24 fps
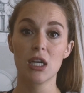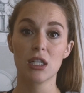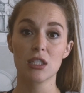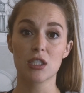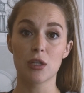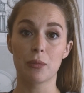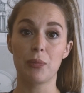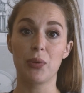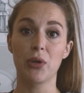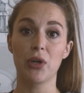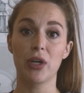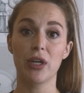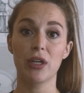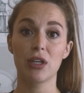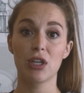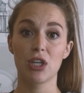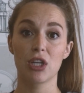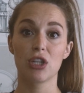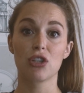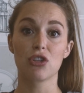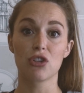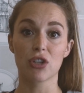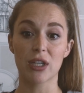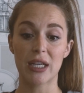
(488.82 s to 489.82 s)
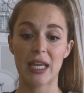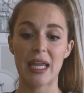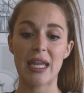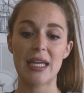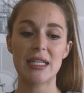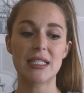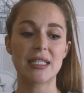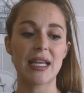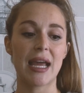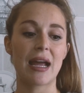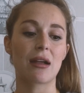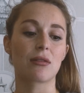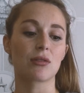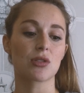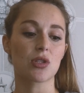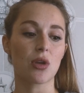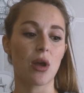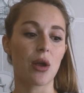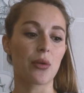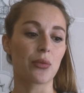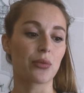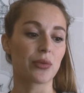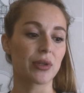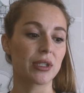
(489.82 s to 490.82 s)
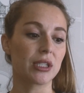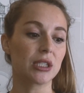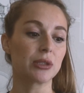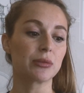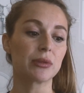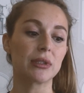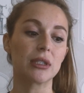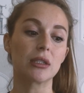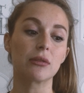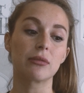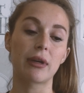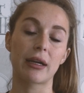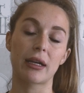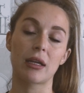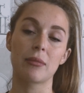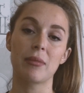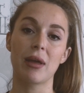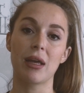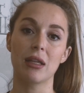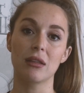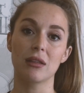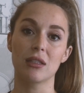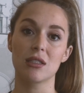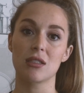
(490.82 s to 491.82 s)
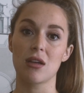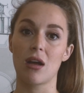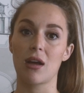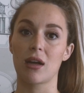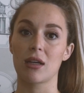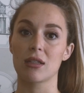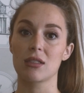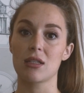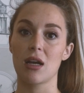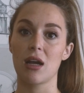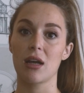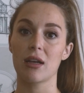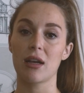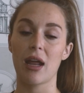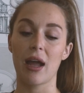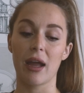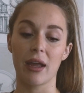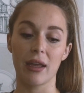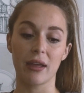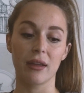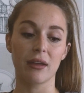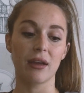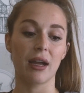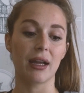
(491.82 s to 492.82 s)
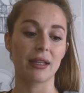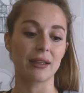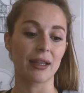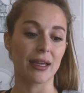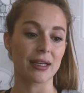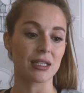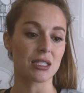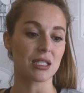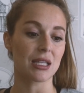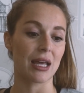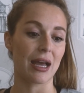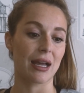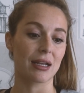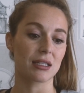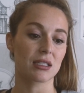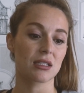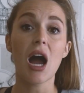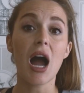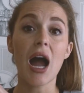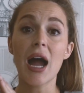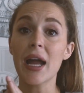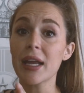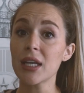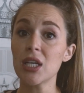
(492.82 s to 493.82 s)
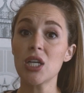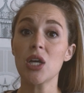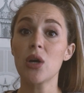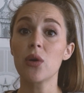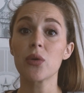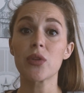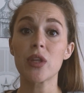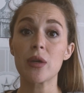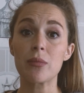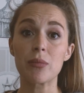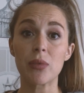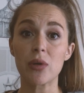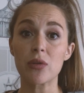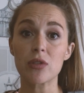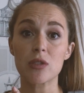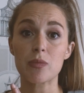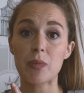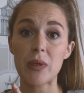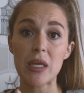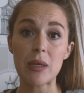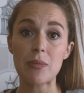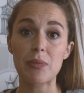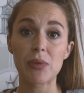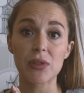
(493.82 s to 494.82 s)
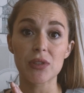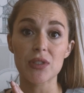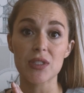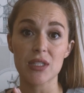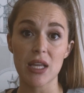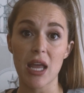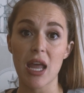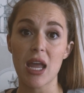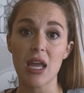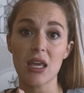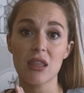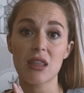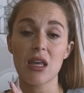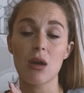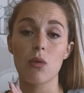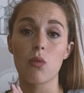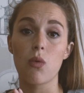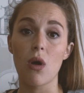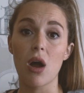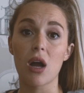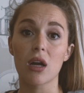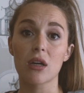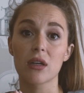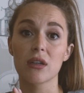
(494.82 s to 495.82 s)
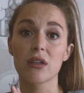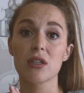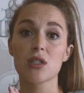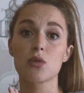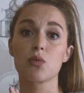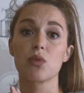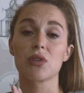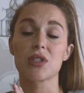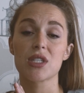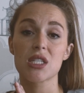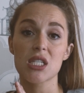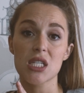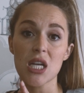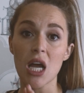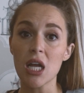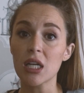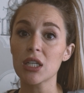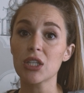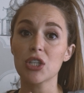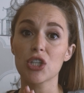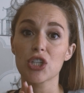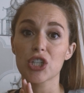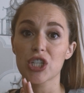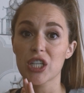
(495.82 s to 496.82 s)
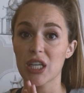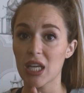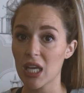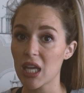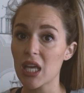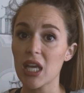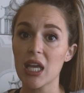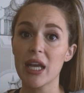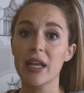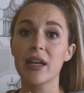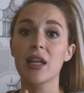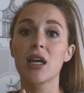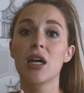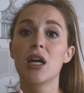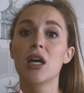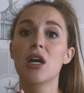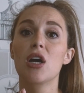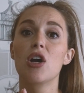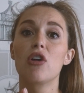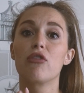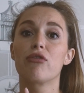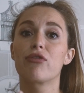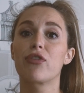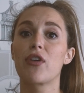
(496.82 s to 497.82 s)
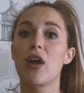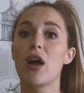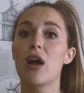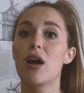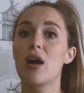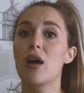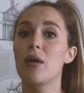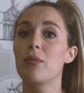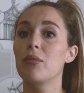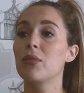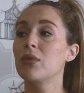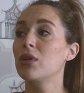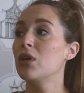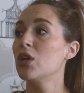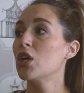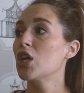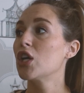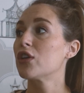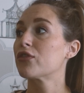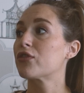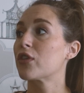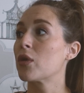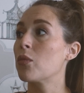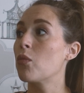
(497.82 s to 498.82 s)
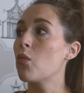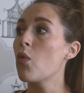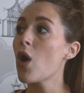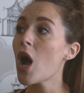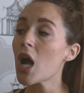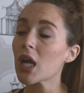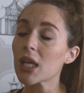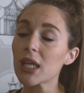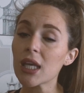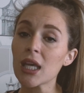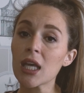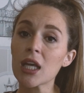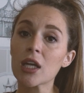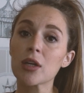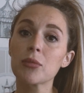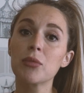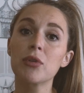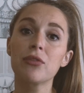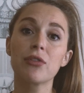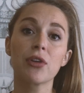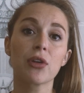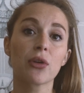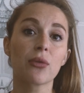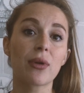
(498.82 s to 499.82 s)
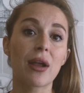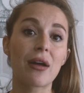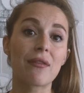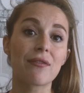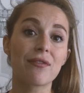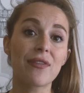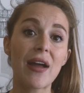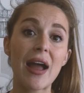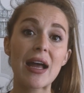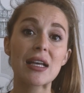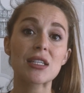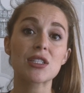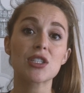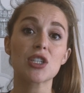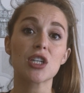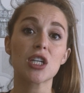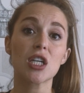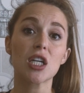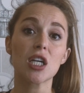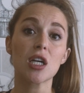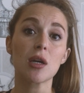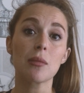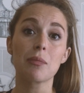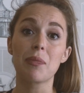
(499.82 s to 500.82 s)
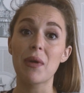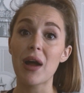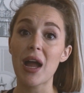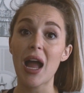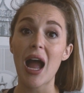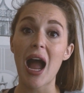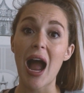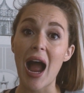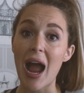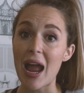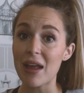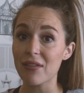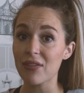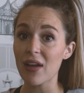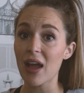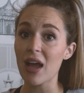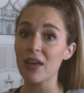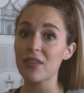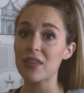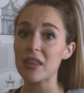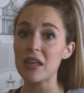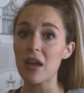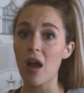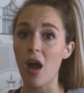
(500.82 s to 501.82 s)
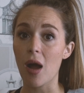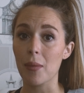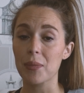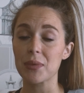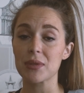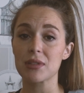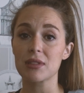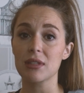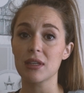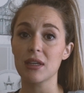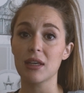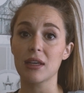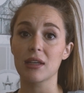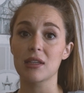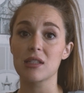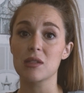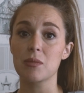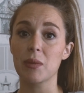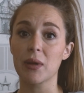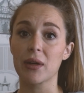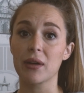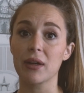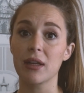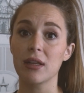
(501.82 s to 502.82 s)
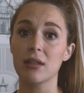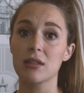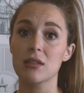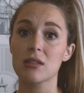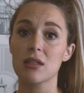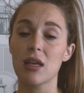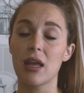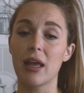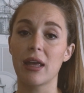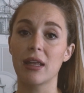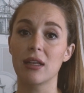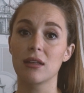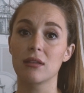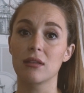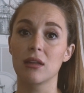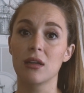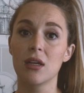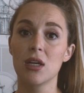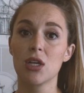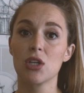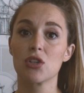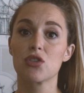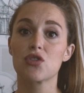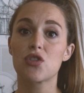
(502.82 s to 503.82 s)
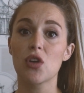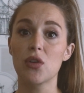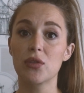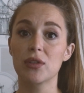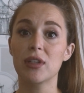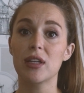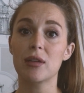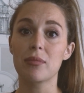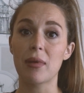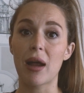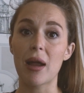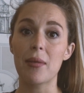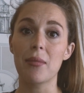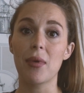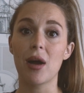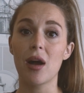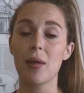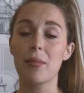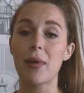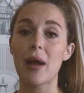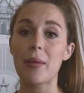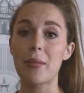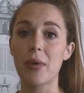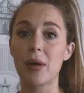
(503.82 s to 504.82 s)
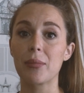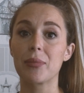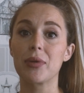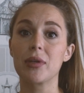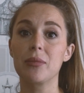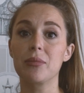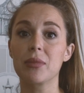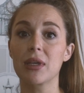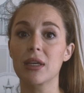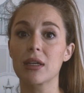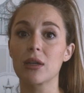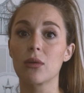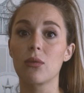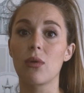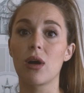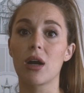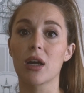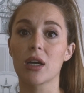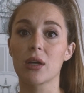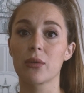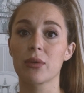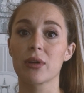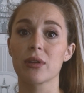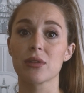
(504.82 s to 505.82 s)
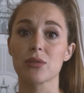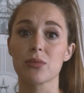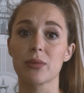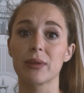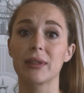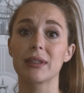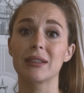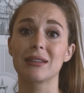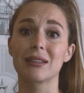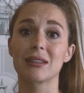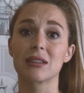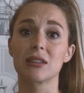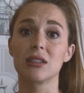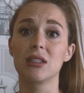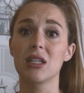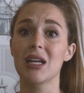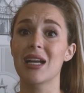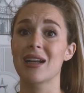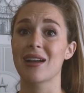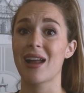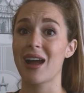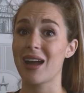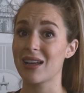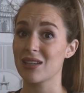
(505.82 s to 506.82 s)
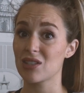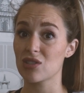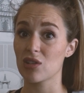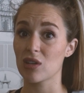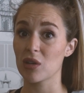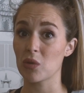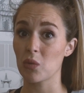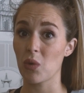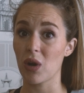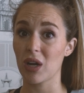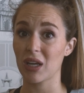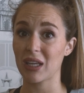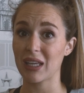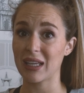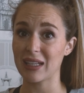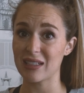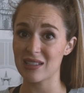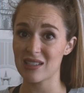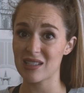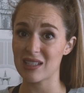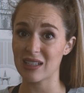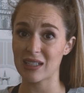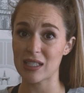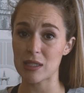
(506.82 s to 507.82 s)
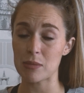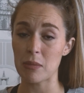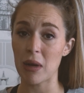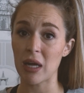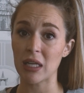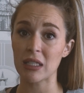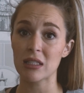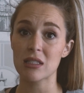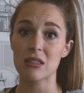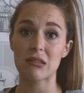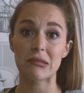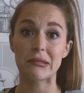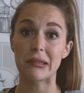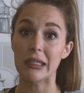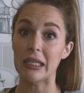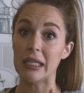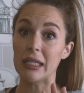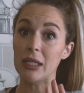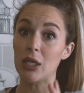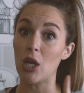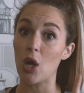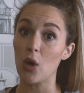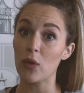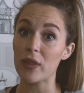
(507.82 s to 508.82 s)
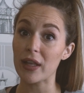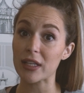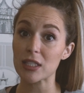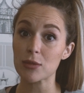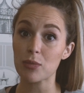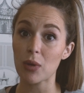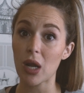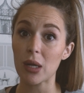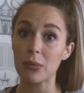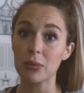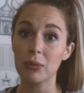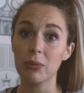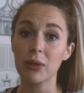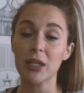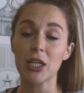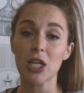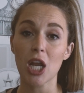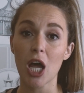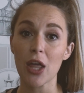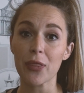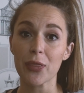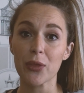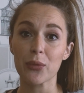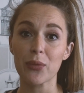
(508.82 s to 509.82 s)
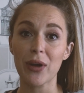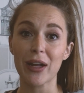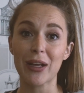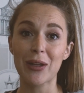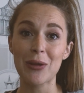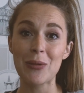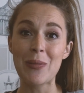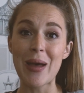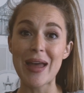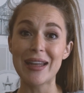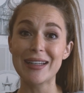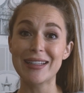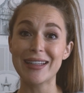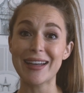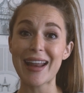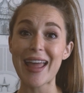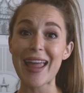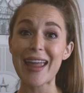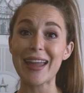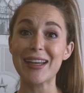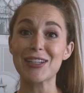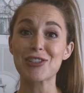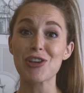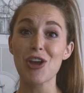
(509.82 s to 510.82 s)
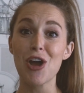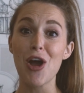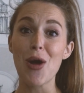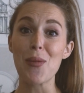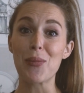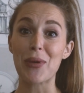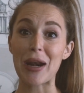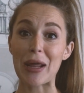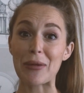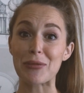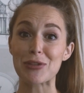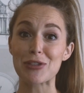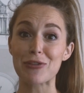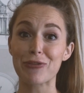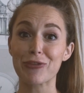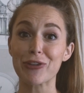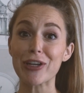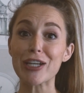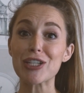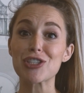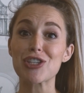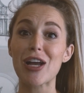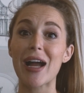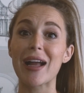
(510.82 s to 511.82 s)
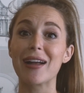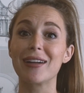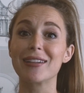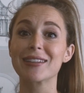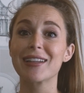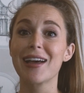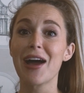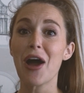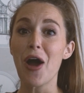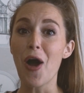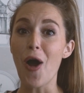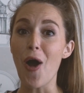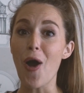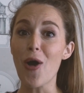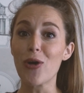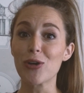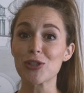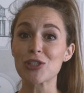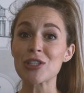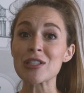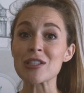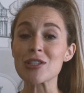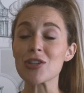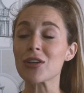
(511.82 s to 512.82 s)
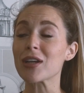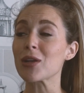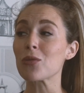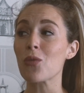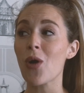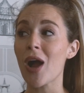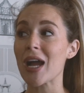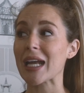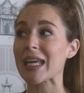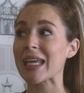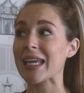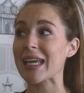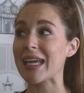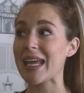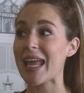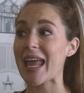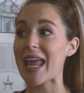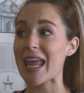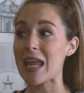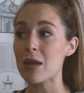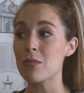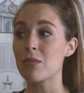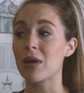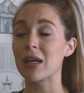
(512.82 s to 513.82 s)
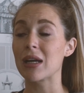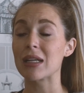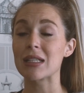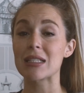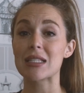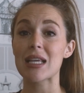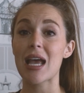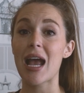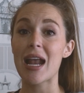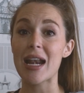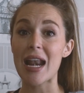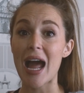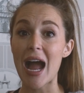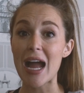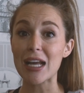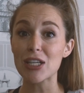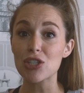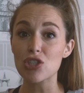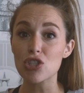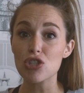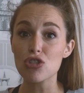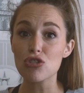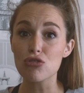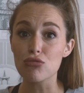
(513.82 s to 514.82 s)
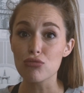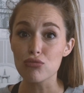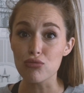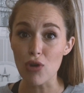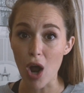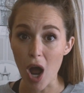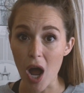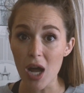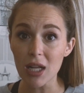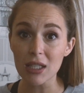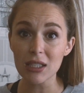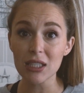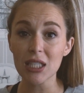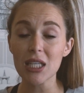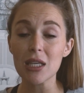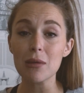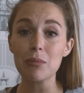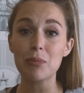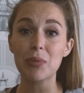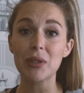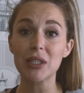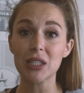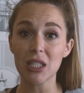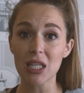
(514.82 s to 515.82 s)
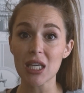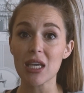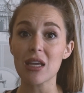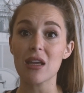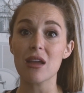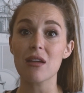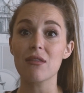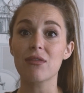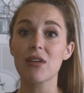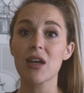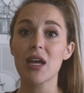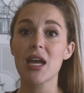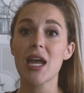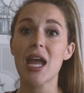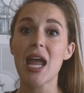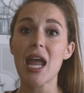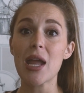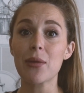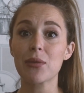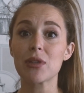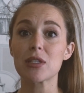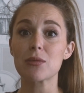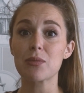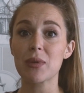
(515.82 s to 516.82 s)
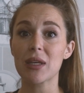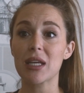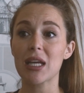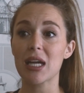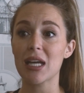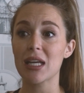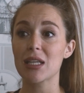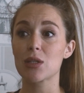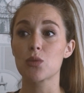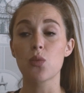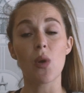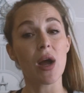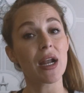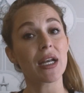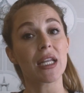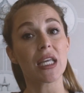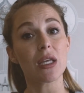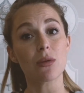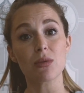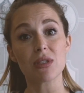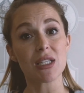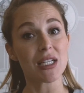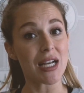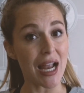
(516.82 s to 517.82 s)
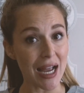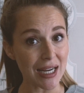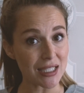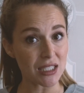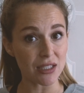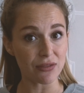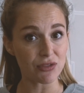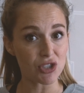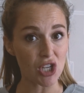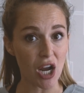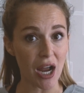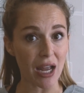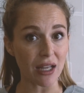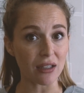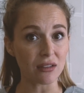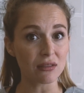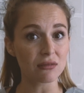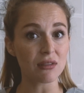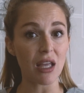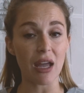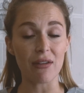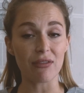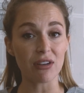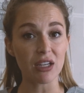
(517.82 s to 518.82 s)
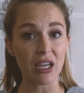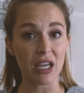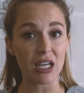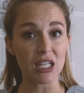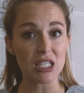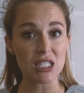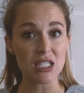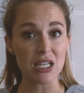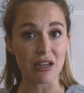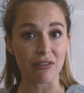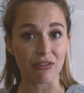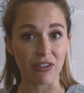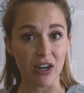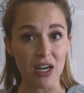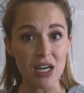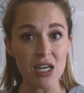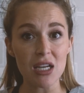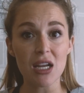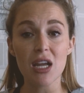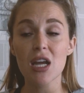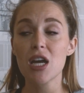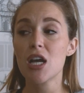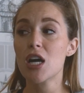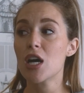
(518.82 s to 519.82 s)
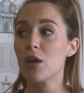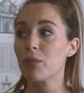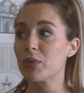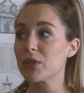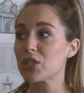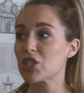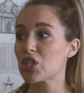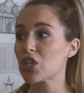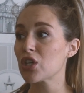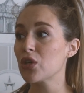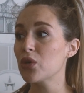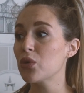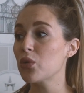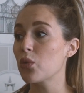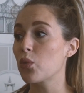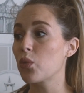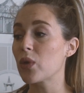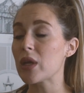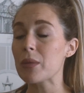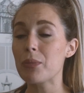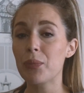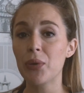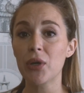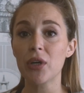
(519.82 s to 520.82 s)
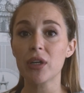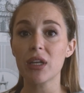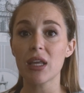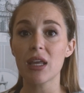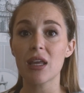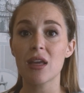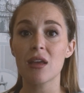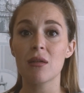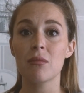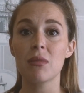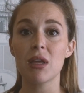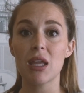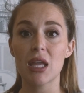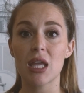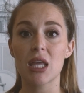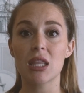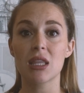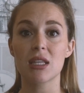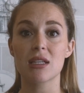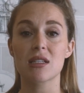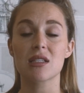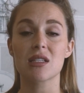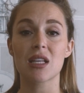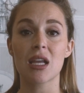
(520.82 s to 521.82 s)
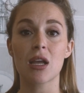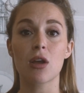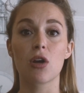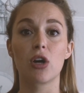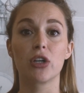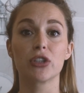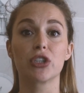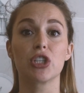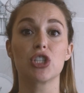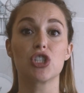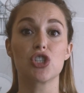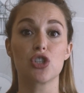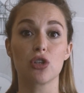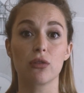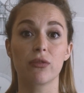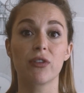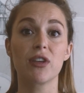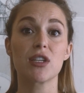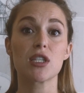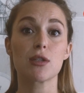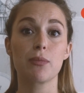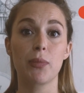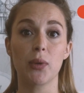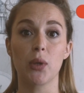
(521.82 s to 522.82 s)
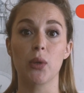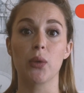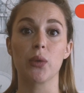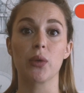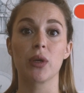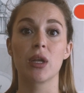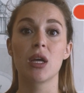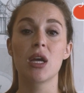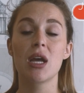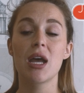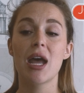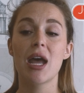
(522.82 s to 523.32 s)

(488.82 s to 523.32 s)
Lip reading: to put your kid down. So I really, really recommend the Dock-a-Tot. I liked that. I know that most people say that walkers will stunt your kid from walking or moving around faster, but I've had the opposite experience, and so did my mom. My mom put me in a walker when I was really little, and I started walking at 6 months. No, that's probably not the recommended age, but I was a freak child. Ocean started walking at 8 months, and I strongly believe it was because, one, he was an active child. Every kid is different. But two, we put him in this thing called the Joovy spoon,